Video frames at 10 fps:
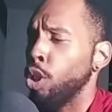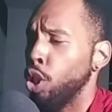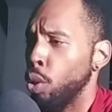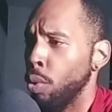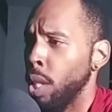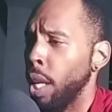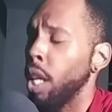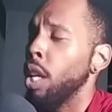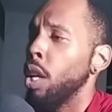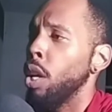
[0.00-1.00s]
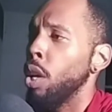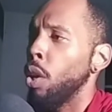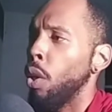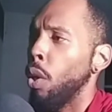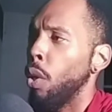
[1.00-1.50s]
choosing
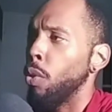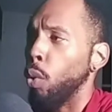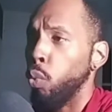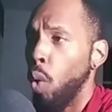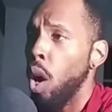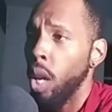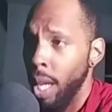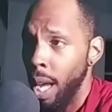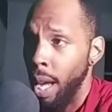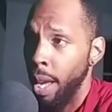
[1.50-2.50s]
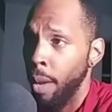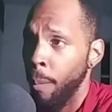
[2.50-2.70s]
the wrong guy.